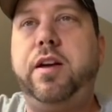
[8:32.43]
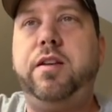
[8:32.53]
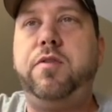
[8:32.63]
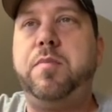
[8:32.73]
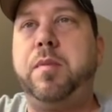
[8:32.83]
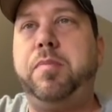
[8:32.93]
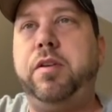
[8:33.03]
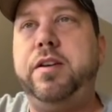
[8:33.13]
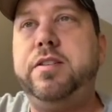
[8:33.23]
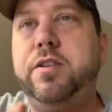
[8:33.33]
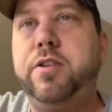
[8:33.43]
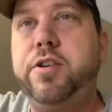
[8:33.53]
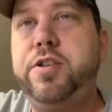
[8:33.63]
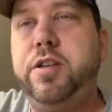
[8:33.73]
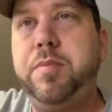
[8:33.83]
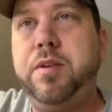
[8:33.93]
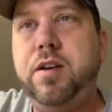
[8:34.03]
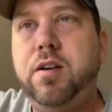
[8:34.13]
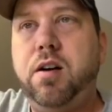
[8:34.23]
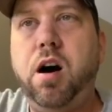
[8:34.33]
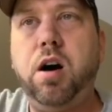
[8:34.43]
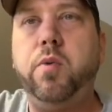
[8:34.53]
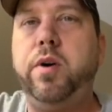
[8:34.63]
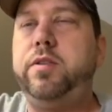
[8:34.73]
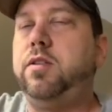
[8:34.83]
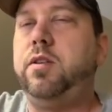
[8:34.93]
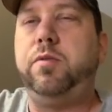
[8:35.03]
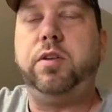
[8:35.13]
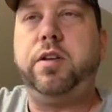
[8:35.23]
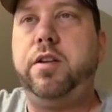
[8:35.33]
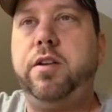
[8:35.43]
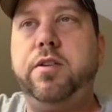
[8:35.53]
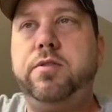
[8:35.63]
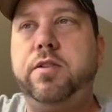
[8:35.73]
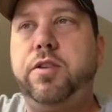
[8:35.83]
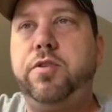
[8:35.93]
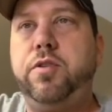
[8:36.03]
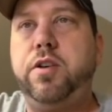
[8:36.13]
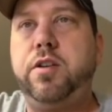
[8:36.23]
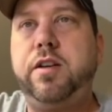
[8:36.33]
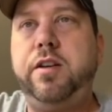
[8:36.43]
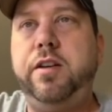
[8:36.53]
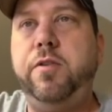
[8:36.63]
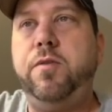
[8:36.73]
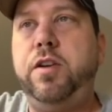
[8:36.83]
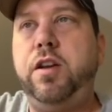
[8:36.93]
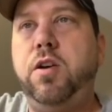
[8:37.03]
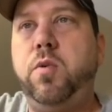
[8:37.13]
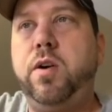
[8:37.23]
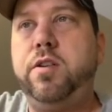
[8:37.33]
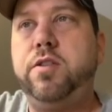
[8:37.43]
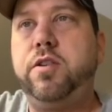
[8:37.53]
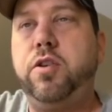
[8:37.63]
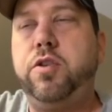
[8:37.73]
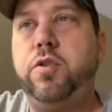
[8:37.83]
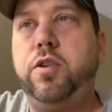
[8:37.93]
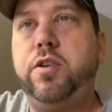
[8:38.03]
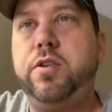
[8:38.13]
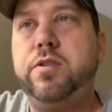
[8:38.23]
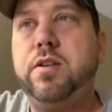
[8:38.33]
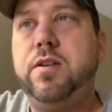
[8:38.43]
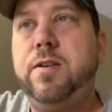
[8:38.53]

like, if you bought a playset or a ship. I always love looking at those, looking through those. I need to do a video where I just go through those.